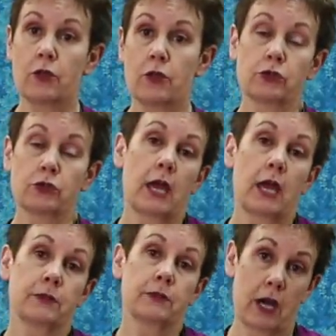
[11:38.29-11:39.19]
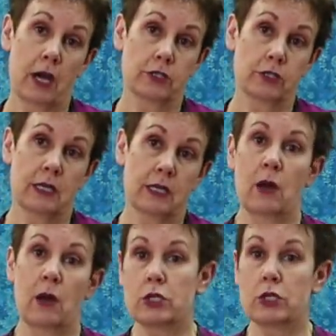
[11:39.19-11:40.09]
those types of cutters
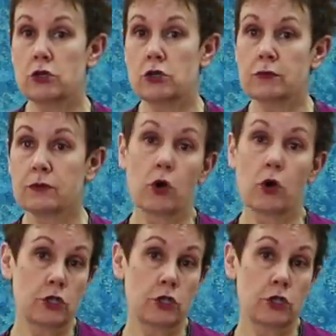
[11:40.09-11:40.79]
and um, what you use them for.